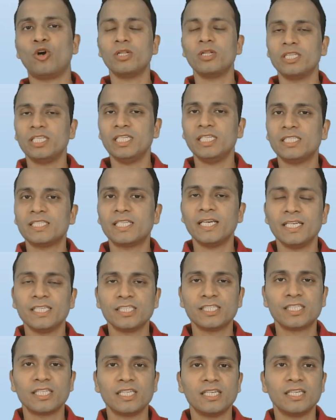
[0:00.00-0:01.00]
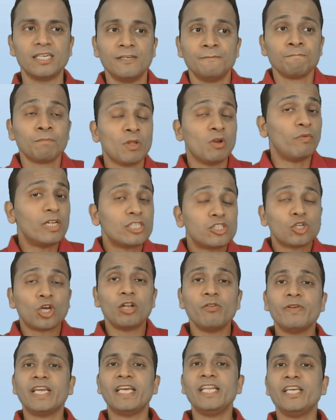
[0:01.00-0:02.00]
these things while
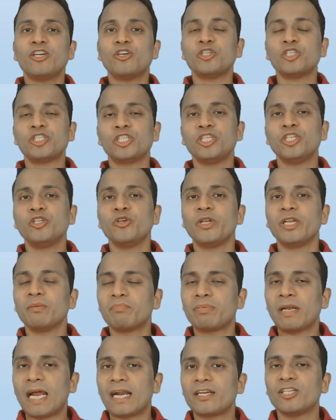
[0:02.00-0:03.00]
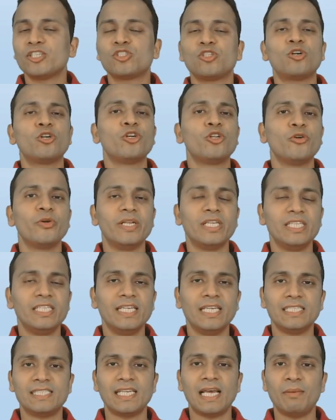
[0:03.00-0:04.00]
solving any question during practice or during the
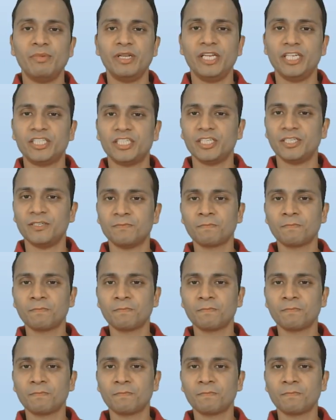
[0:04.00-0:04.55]
examination.